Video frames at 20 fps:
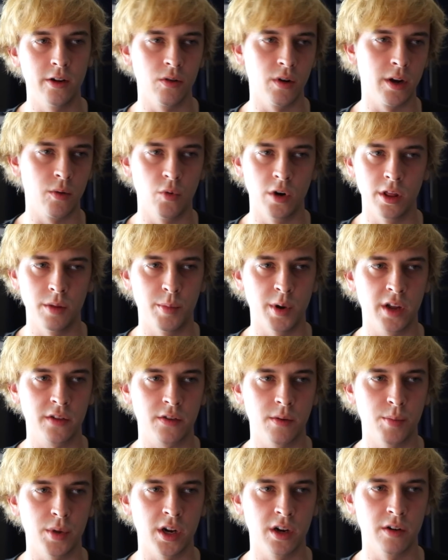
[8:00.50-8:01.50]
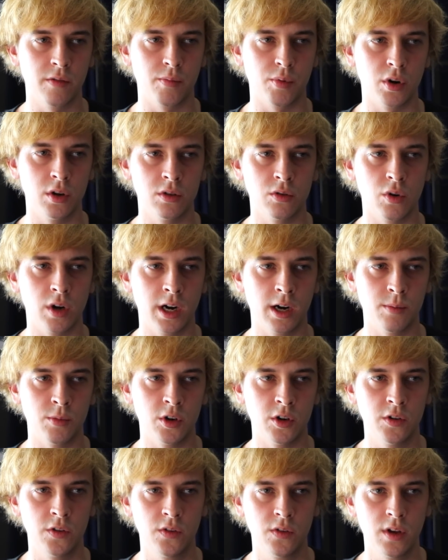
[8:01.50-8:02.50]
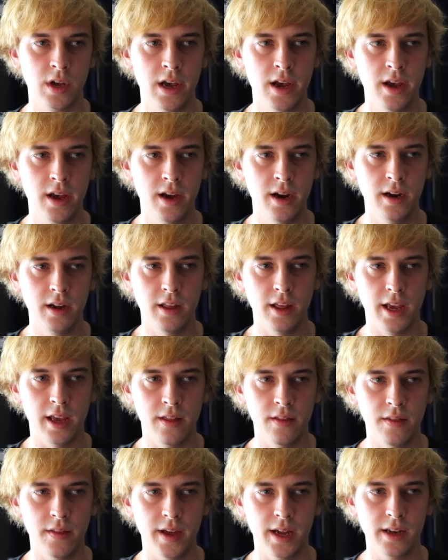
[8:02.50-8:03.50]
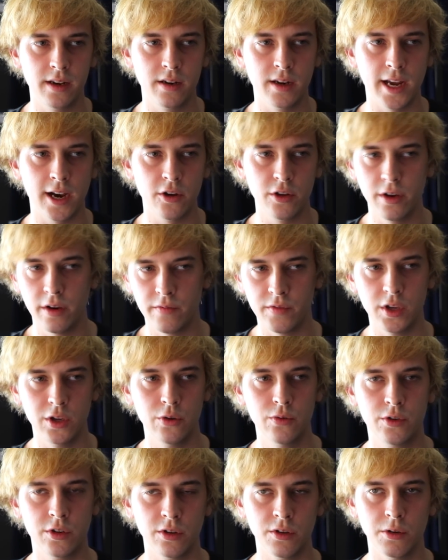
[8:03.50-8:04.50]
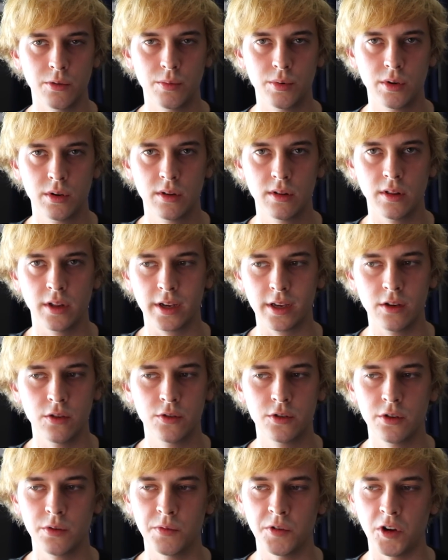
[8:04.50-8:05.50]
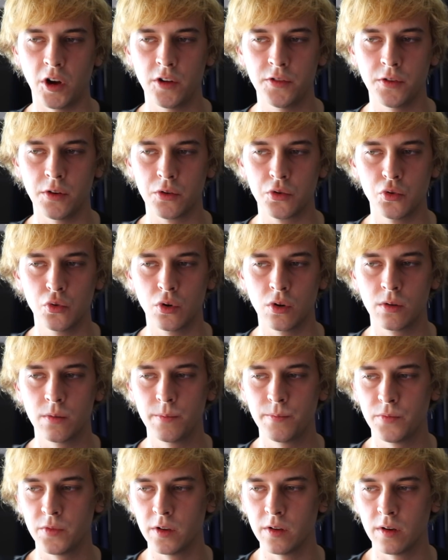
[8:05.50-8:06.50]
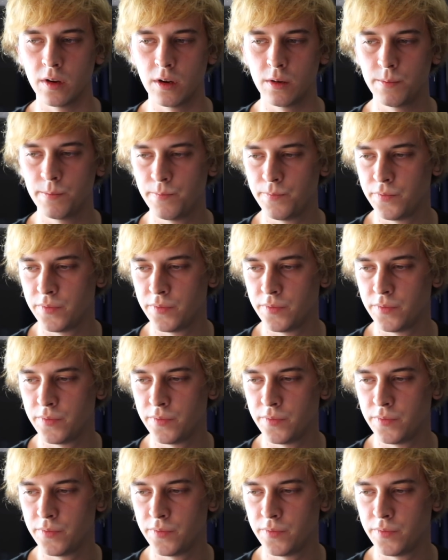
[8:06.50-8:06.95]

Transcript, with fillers: you're like one of the best competitive programmers, and then now you have YouTube. Like, YouTube's also cool, you know?